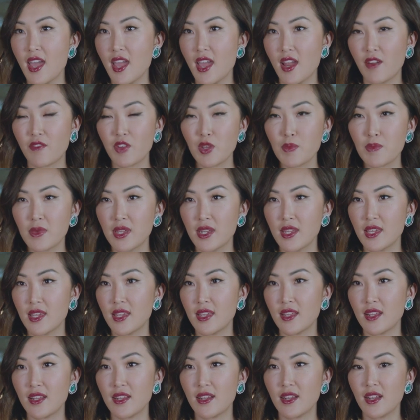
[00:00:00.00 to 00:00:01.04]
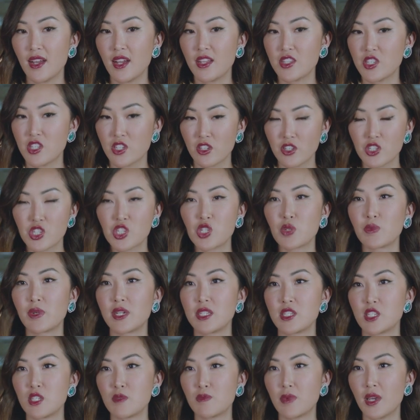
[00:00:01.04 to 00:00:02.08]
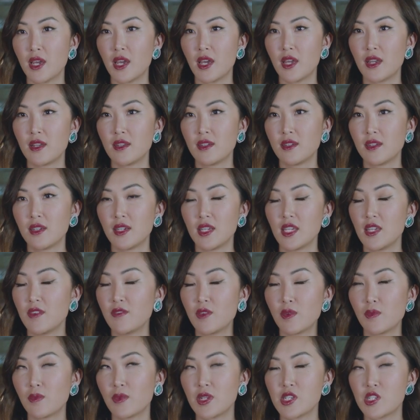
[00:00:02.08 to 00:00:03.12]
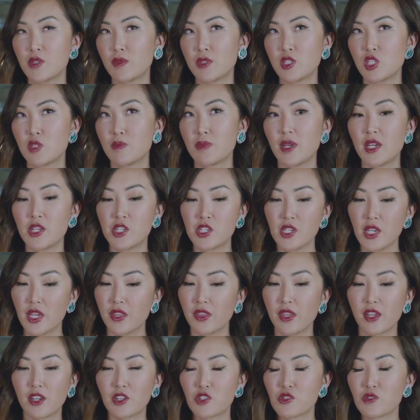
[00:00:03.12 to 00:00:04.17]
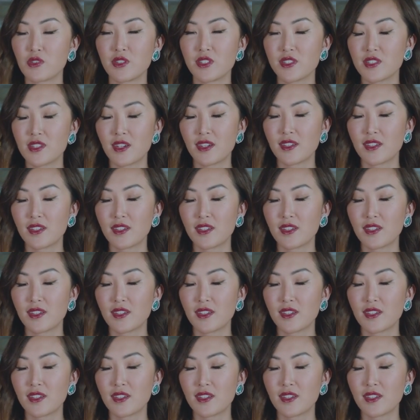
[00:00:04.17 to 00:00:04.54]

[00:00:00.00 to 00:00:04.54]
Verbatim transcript: every minute until she went to bed. Even when she went to bed, she had like jewels